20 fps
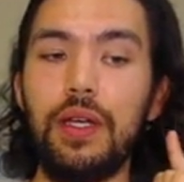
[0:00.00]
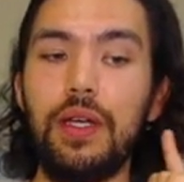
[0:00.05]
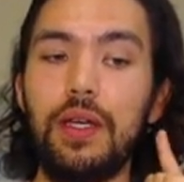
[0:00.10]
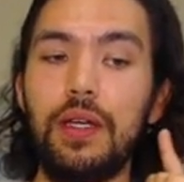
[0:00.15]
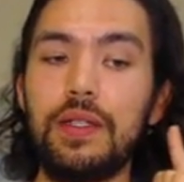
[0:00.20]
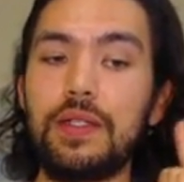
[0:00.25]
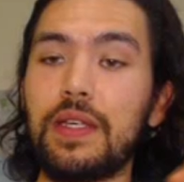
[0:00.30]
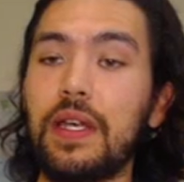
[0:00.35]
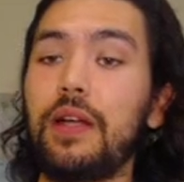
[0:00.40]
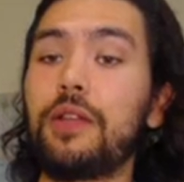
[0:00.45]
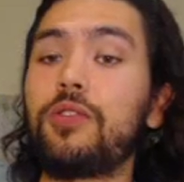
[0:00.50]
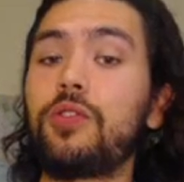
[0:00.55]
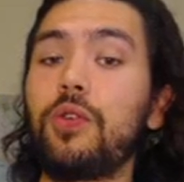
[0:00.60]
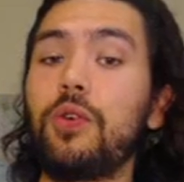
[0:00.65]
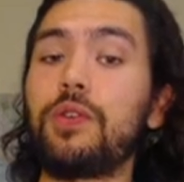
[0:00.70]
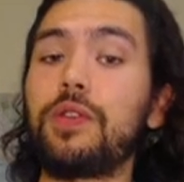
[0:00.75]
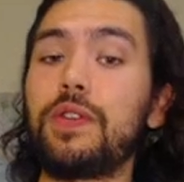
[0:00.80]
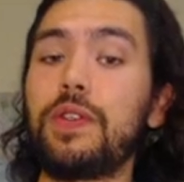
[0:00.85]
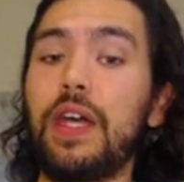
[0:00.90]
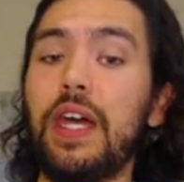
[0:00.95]
Silent
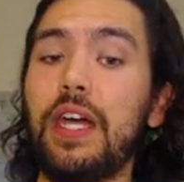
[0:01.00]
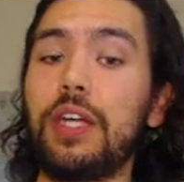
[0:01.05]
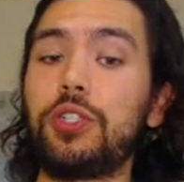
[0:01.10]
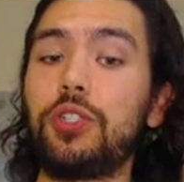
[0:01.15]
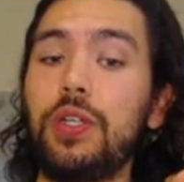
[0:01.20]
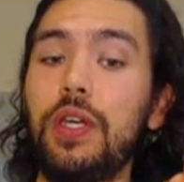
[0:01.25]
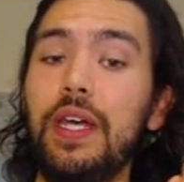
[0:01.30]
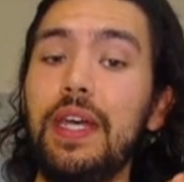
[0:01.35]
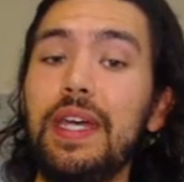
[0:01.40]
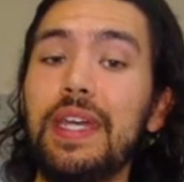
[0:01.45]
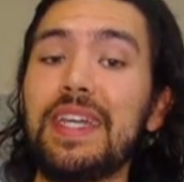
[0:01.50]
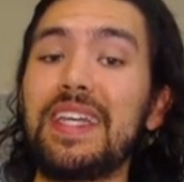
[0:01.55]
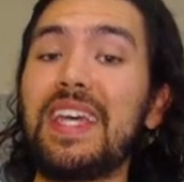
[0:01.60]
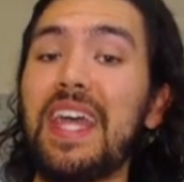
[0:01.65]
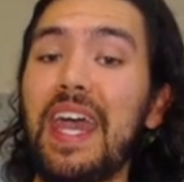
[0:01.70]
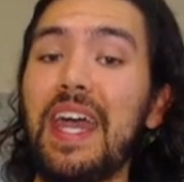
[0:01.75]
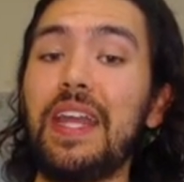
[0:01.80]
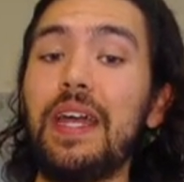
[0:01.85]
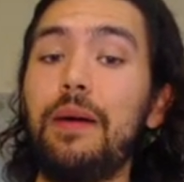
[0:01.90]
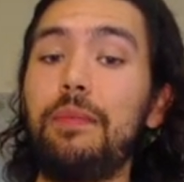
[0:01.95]
Sword Slash
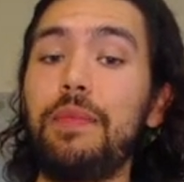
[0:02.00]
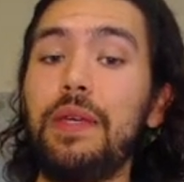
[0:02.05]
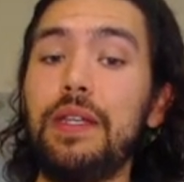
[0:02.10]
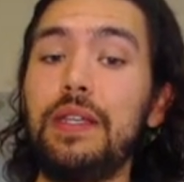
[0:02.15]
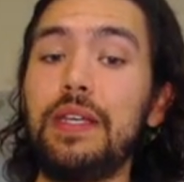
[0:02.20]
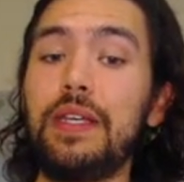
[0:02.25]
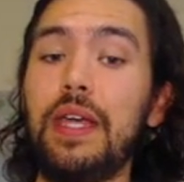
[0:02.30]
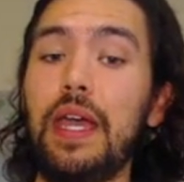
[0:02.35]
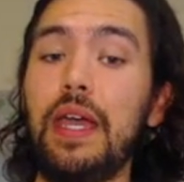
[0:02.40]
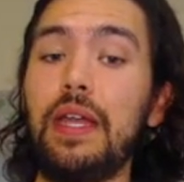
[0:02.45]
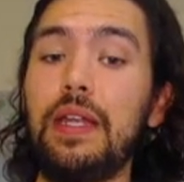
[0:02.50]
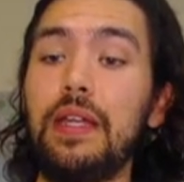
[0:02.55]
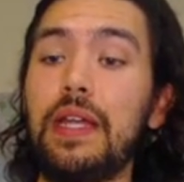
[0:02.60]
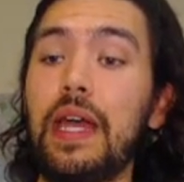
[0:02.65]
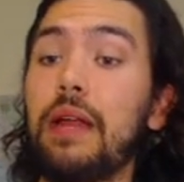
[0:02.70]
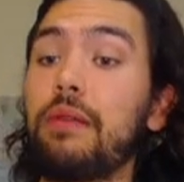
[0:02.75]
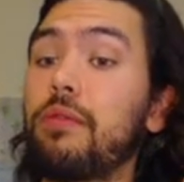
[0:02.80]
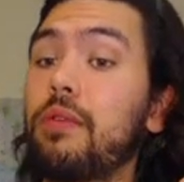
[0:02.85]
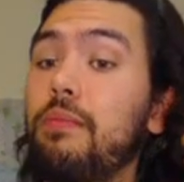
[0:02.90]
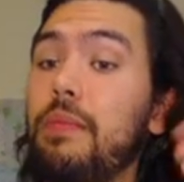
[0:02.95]
cannot be negated,
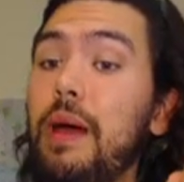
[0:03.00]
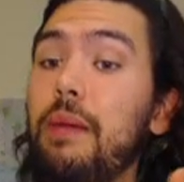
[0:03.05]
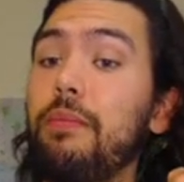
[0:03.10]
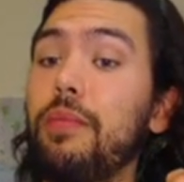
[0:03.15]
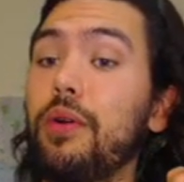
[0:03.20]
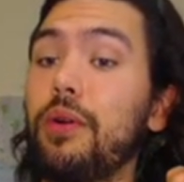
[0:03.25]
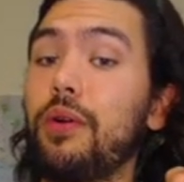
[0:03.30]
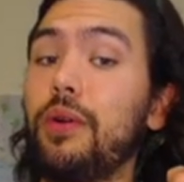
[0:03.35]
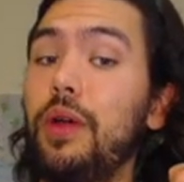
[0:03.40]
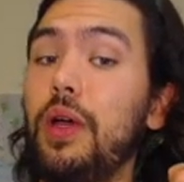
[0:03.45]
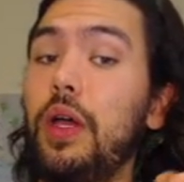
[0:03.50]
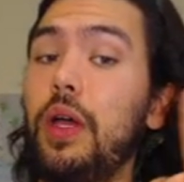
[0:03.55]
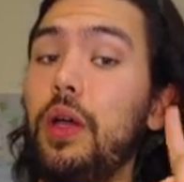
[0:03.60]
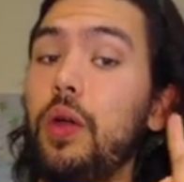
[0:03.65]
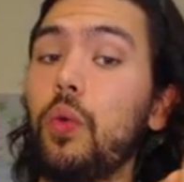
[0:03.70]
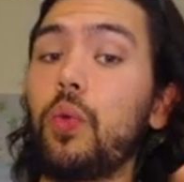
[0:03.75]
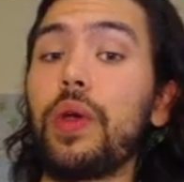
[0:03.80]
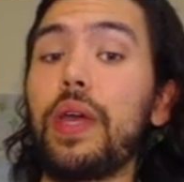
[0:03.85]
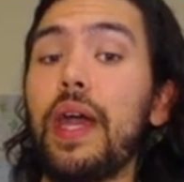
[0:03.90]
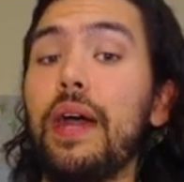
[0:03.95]
and remember,
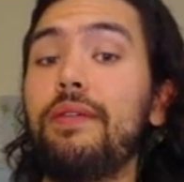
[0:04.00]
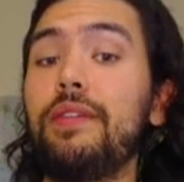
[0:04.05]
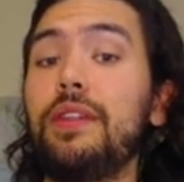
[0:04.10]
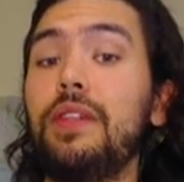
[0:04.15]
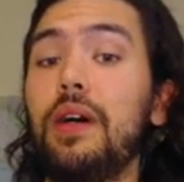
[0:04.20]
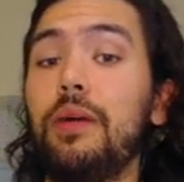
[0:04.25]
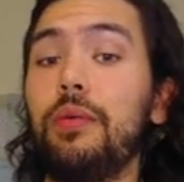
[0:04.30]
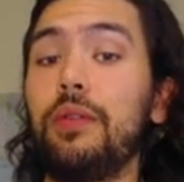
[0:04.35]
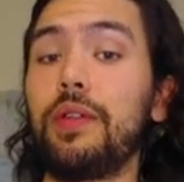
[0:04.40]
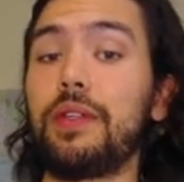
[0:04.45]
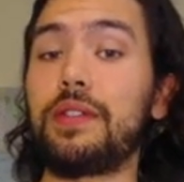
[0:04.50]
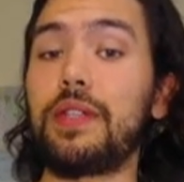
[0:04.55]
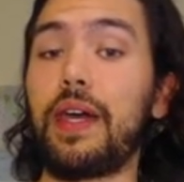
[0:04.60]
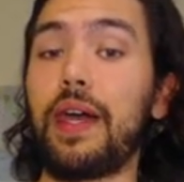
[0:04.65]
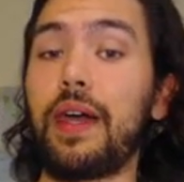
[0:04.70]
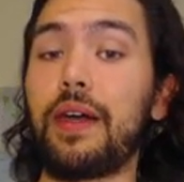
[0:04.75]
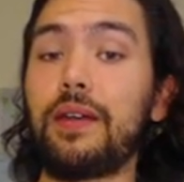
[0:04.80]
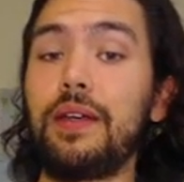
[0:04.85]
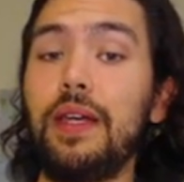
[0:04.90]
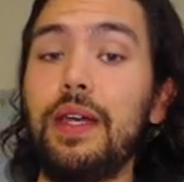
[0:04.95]
we have a double
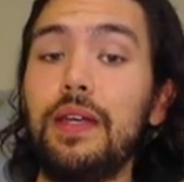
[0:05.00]
attack.